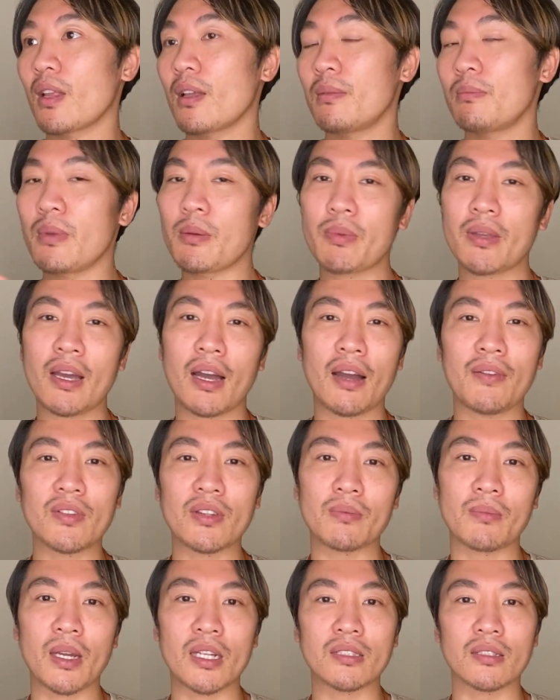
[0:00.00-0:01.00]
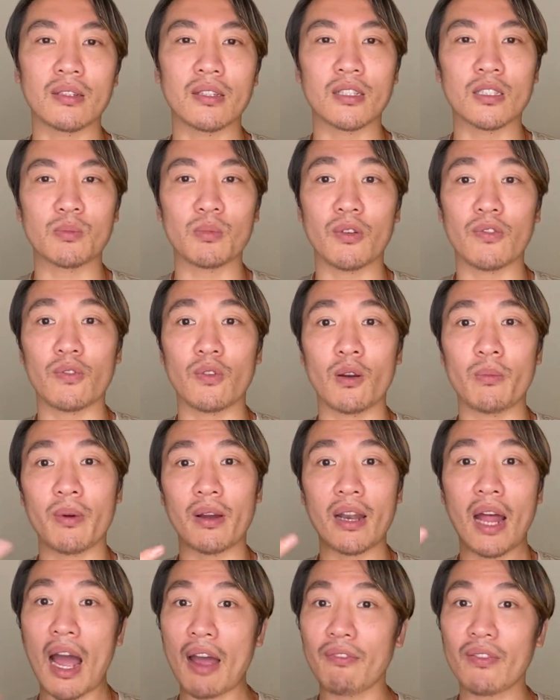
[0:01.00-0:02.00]
maybe I haven't mentioned this before, but
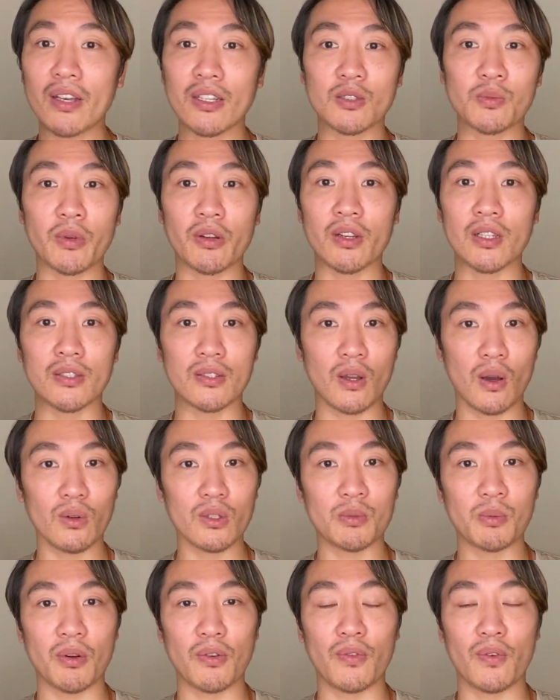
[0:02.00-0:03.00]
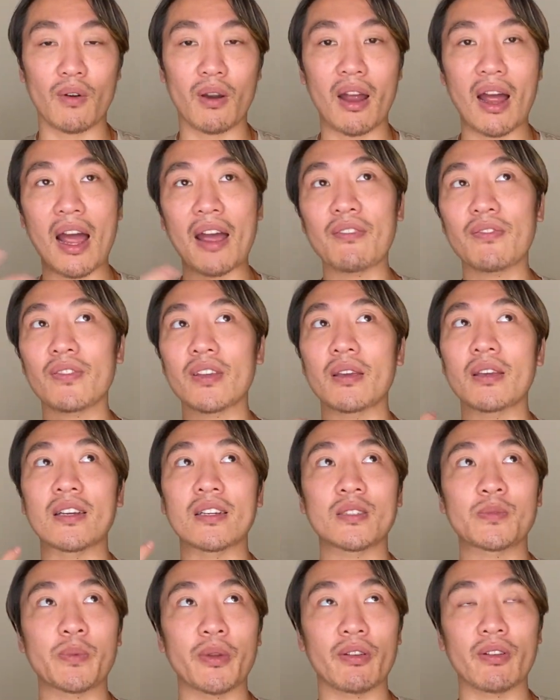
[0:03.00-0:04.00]
I've experienced ghosts before. I've
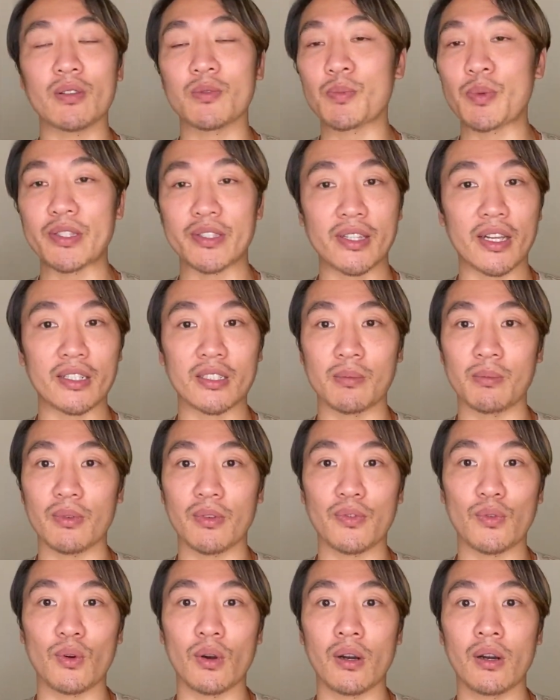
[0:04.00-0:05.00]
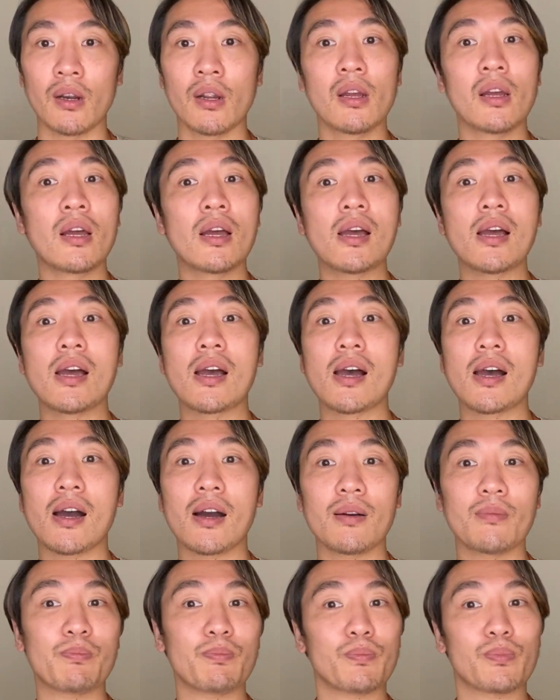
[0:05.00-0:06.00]
experienced possession before.
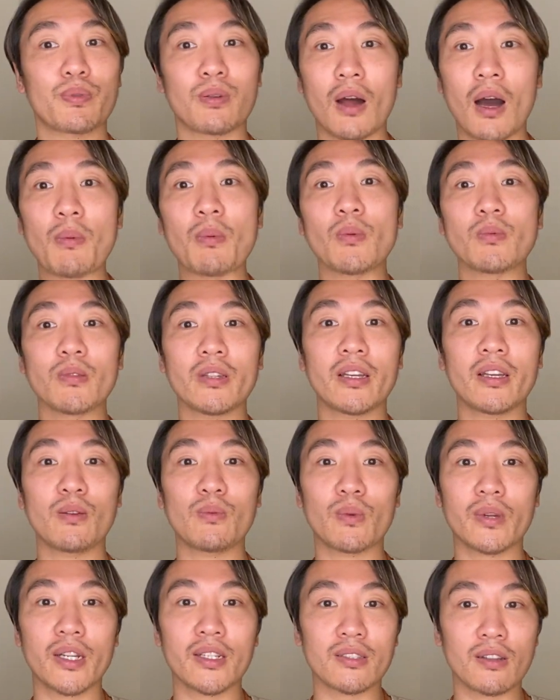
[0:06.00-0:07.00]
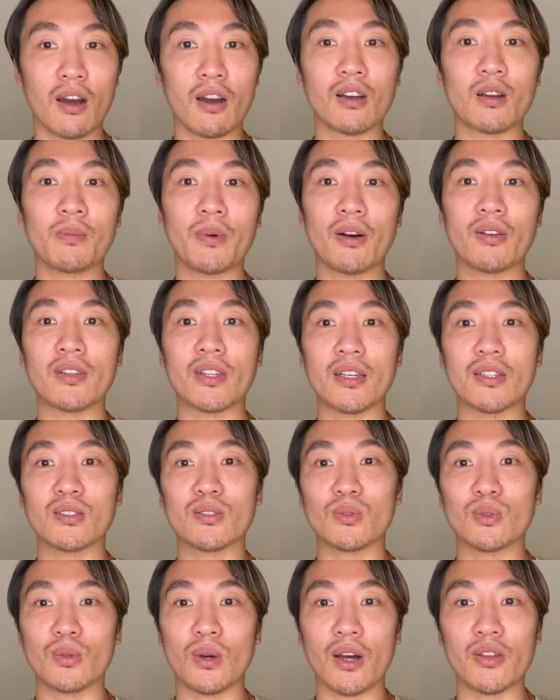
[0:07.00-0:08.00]
Probably when I talk about this
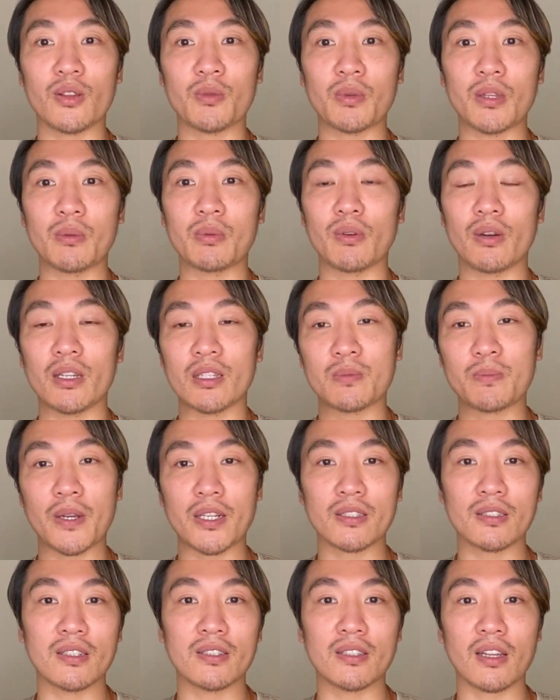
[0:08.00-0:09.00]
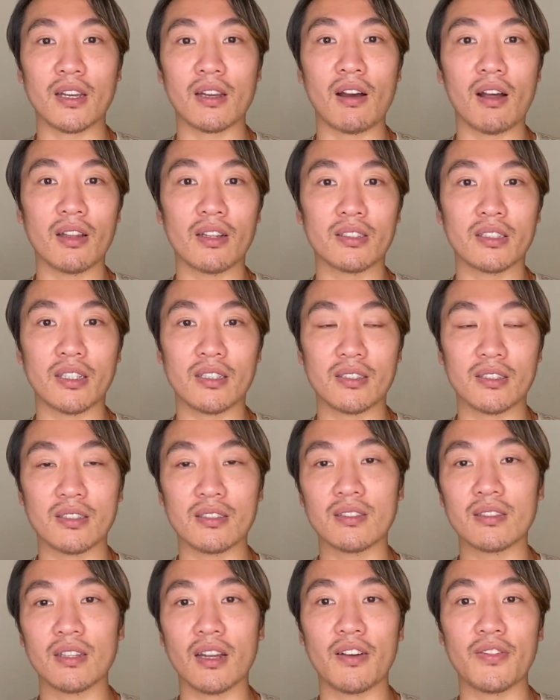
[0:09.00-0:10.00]
to other people, especially psychologists and
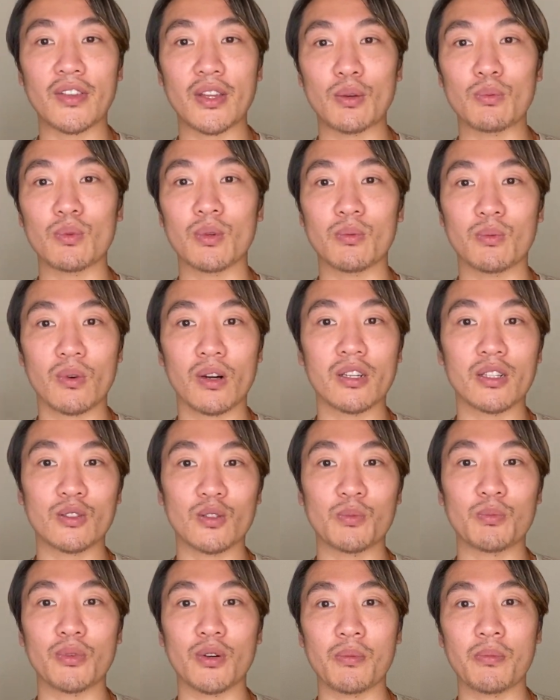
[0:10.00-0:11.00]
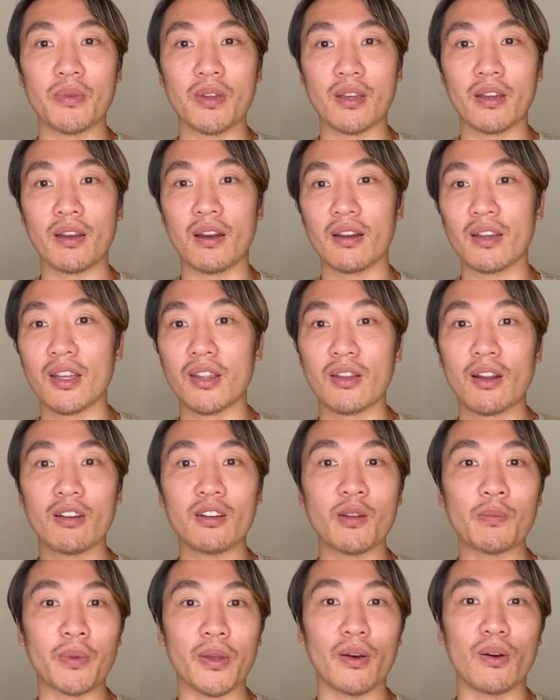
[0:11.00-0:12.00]
stuff, they would want to put me either on
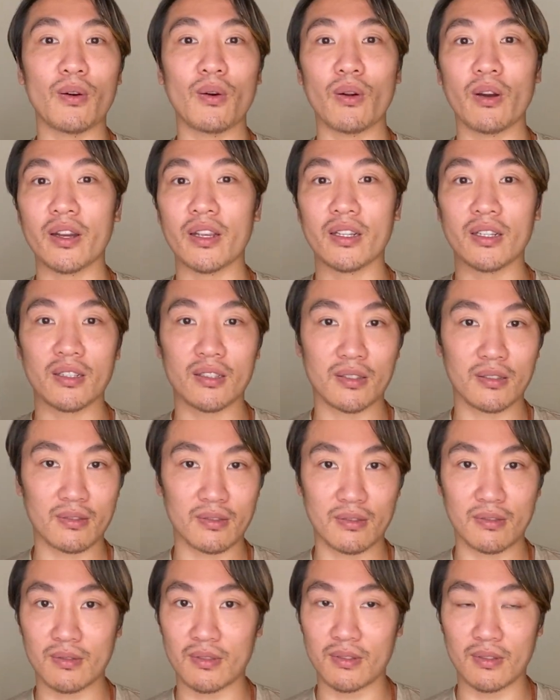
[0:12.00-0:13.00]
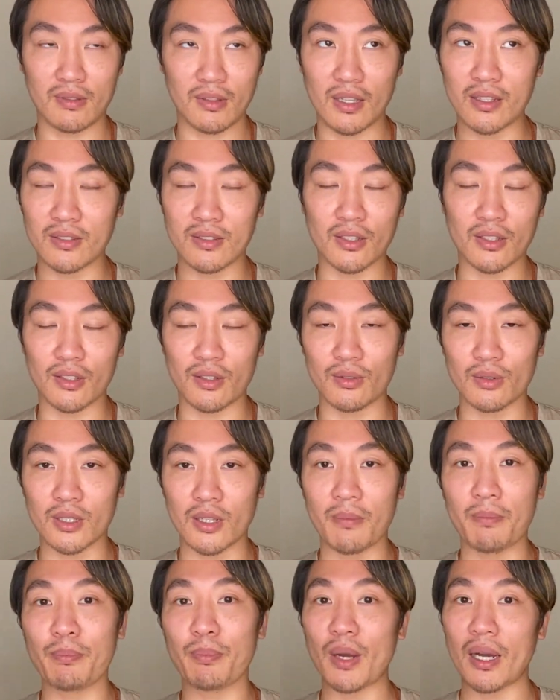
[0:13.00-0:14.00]
a pill or in an
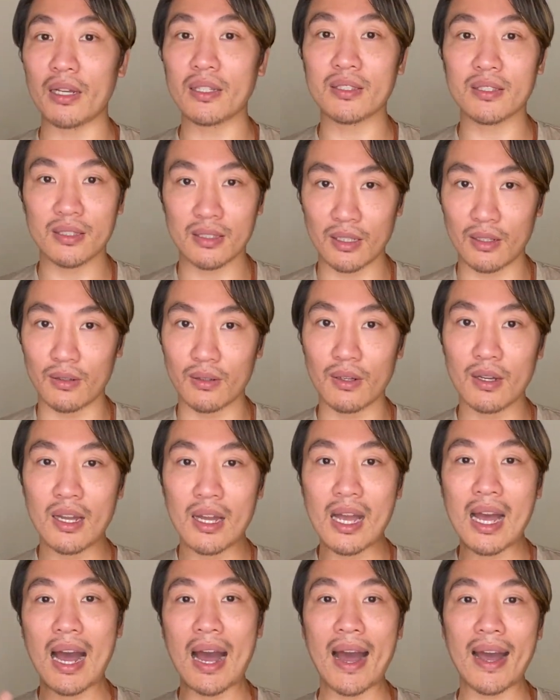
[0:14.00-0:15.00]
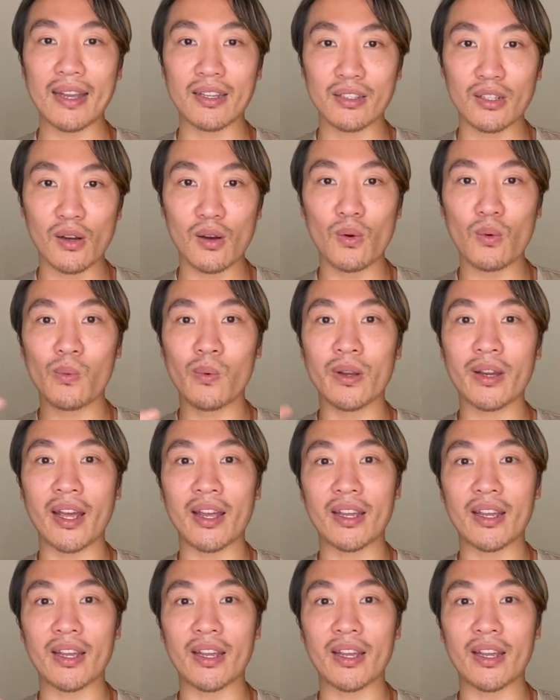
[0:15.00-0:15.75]
institution. But still, I know what I